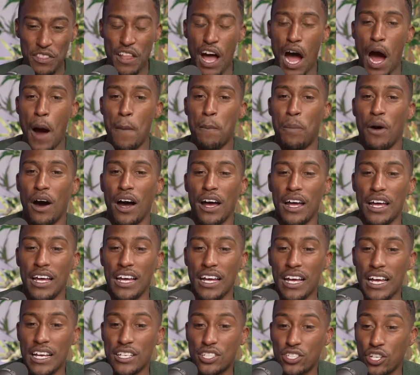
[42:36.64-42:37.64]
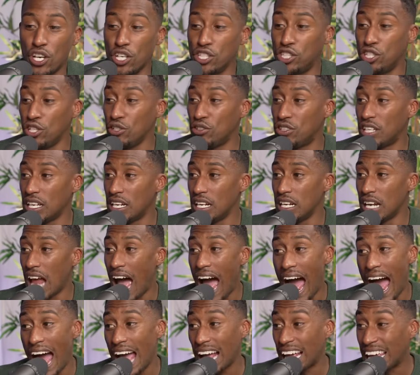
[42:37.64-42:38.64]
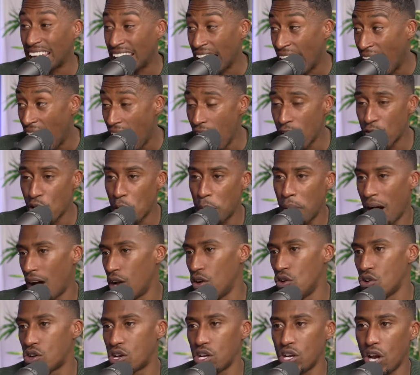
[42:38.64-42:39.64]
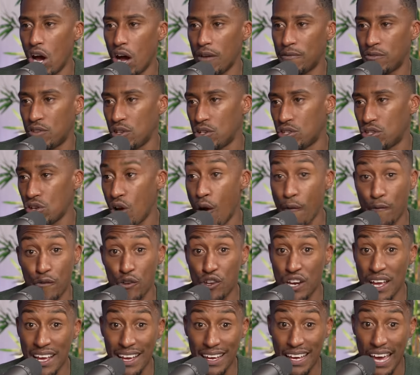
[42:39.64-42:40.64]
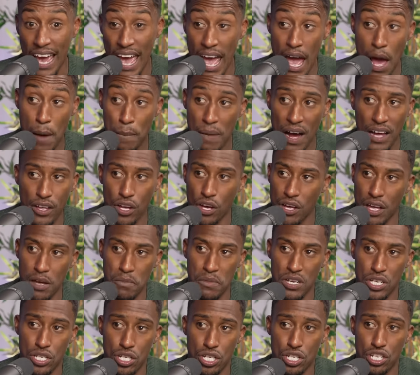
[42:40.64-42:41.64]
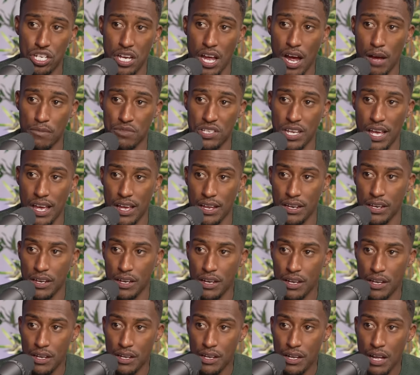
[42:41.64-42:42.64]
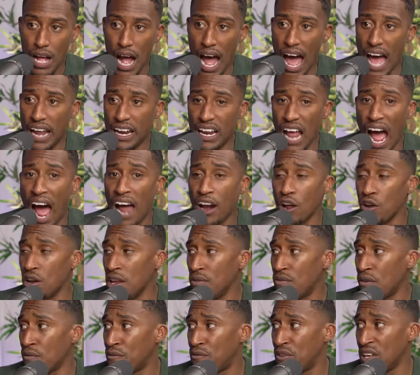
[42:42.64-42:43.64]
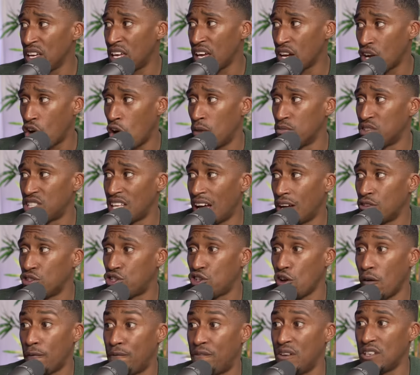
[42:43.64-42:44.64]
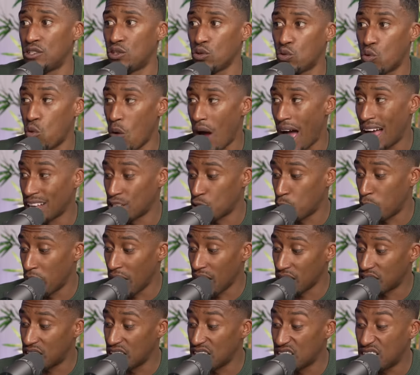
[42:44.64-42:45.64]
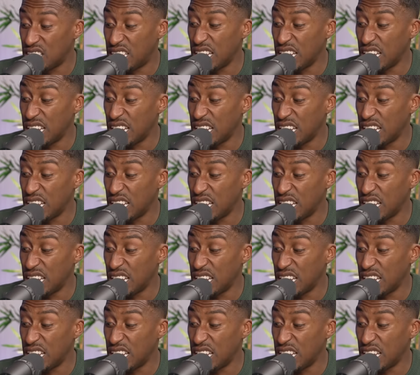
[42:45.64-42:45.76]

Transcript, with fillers: No, but oh, it's because you didn't care about looking after yourself. You didn't care about your image. Do you get what I'm saying? Yeah. And I don't even think it comes down to your physical aspect.